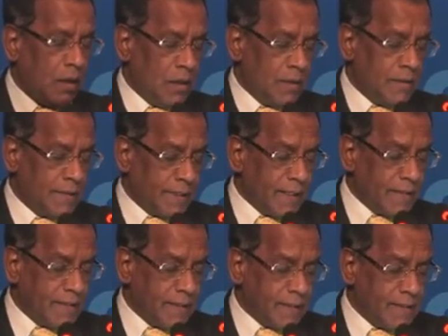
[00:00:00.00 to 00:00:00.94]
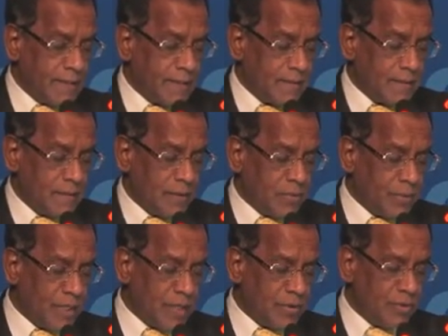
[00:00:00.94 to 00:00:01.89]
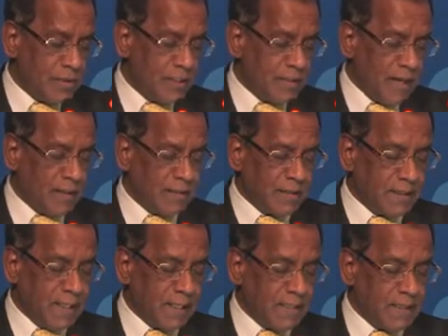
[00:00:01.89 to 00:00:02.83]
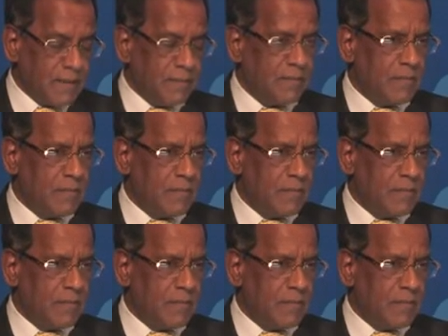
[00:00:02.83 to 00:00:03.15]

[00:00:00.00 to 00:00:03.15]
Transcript: Since its creation in 1980,